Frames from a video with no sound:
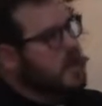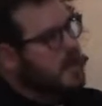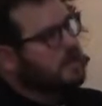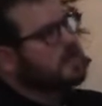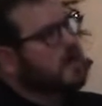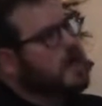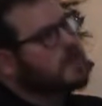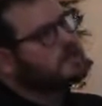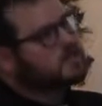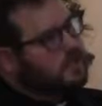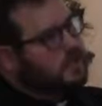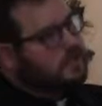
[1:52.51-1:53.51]
and God
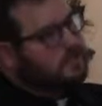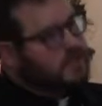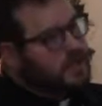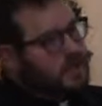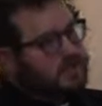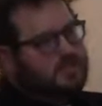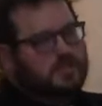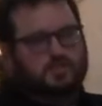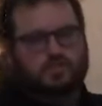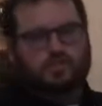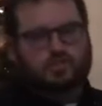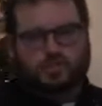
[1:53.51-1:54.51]
does some
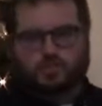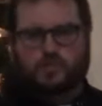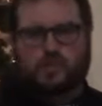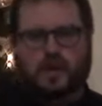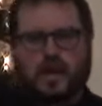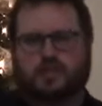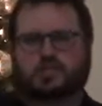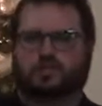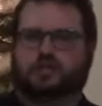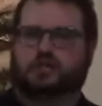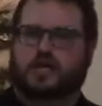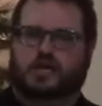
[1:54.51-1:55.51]

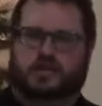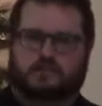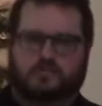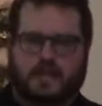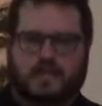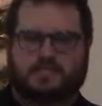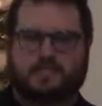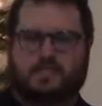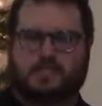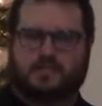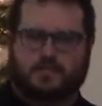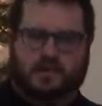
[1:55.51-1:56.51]
supernatural and
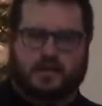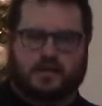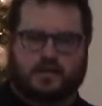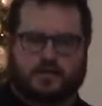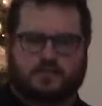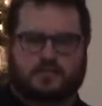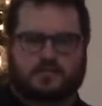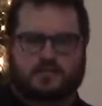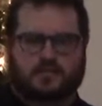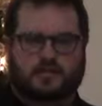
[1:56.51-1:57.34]
amazing things